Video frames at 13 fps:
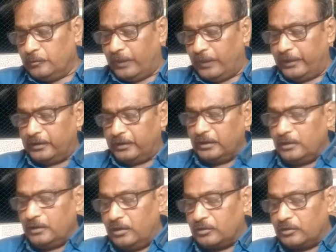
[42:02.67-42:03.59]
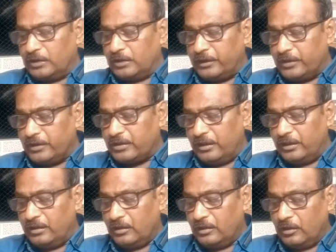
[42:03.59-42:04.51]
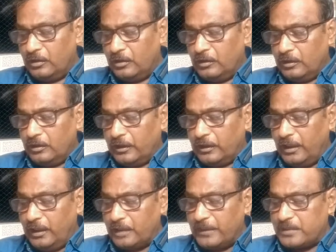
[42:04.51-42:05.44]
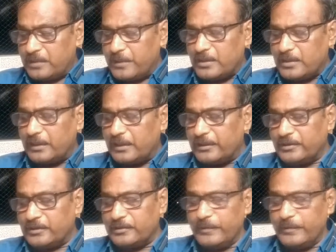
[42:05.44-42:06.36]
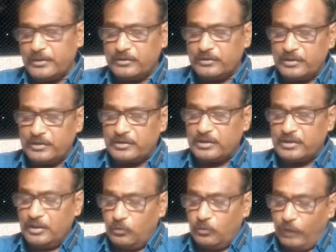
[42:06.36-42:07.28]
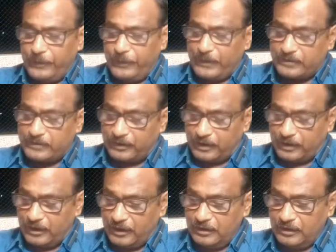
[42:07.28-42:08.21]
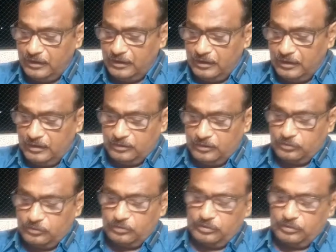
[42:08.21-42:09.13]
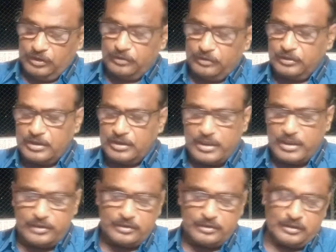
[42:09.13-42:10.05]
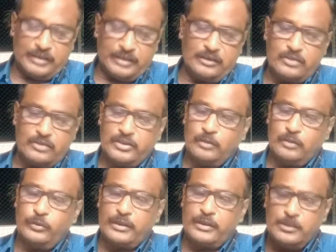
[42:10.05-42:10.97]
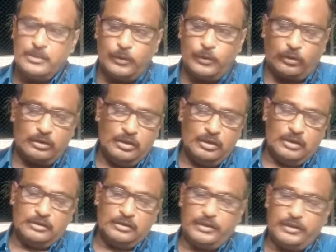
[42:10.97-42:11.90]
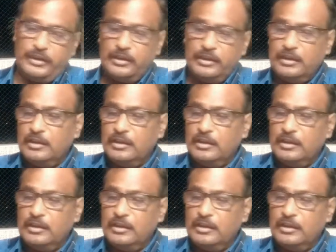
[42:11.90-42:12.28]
parental. That is heir by special cases, means this wife, etc. So this is in nutshell we covered the